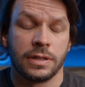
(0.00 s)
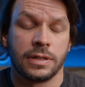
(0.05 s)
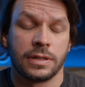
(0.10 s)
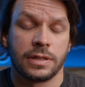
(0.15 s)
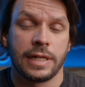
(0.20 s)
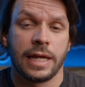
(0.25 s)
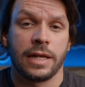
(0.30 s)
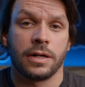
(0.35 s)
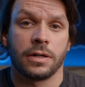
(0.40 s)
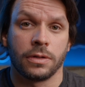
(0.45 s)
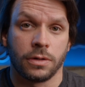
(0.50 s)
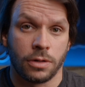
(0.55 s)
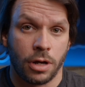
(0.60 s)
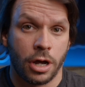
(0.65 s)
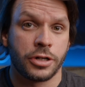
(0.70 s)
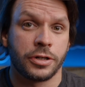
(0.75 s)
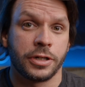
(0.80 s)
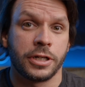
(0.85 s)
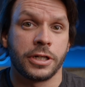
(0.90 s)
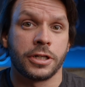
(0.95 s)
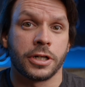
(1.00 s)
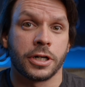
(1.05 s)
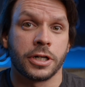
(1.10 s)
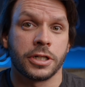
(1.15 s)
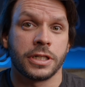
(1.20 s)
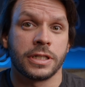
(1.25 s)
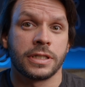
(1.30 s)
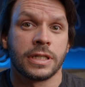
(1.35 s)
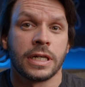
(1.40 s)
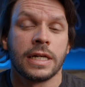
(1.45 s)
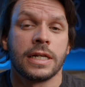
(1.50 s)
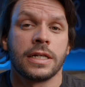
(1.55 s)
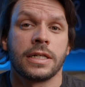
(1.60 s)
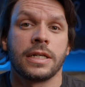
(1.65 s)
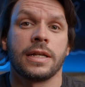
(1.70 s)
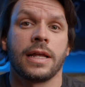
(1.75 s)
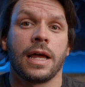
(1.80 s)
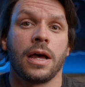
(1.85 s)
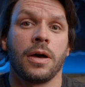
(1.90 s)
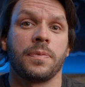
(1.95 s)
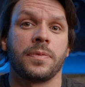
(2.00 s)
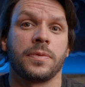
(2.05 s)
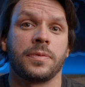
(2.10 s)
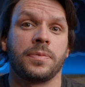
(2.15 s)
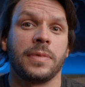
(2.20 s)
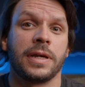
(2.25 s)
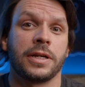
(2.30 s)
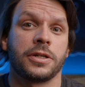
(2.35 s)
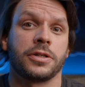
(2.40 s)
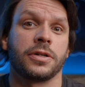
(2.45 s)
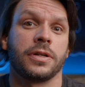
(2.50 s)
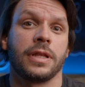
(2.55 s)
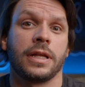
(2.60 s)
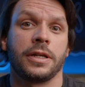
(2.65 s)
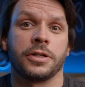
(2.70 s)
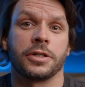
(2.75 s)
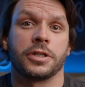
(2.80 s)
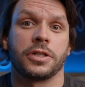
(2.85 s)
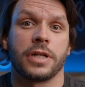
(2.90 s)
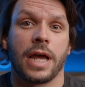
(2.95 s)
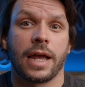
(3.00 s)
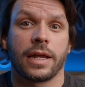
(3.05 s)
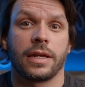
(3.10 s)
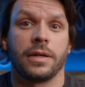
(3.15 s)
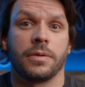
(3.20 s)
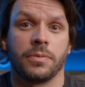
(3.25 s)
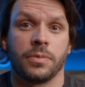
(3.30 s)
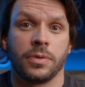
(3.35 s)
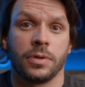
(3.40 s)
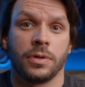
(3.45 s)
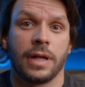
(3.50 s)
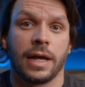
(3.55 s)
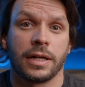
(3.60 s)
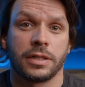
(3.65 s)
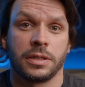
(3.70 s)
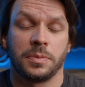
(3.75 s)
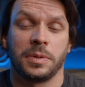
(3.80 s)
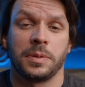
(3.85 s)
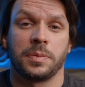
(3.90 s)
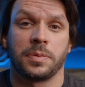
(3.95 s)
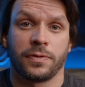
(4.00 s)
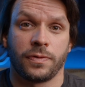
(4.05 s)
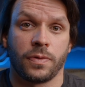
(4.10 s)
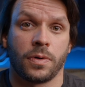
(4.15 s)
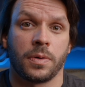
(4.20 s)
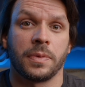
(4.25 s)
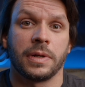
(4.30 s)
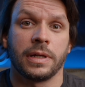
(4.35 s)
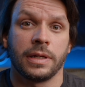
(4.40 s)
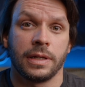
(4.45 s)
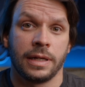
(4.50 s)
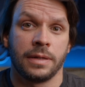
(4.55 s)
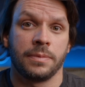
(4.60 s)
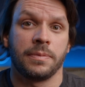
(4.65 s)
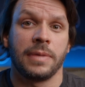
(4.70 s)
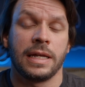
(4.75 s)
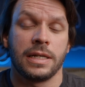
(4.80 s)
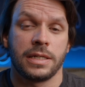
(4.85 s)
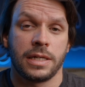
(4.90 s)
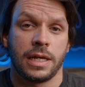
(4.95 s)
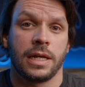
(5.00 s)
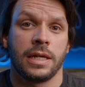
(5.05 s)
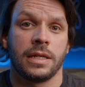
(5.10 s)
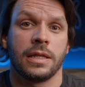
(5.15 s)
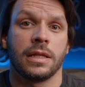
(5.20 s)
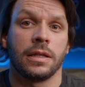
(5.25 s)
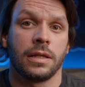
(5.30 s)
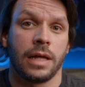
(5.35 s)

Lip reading: standard laundry detergents to help to make sure that your jacket will actually be performing and maintain the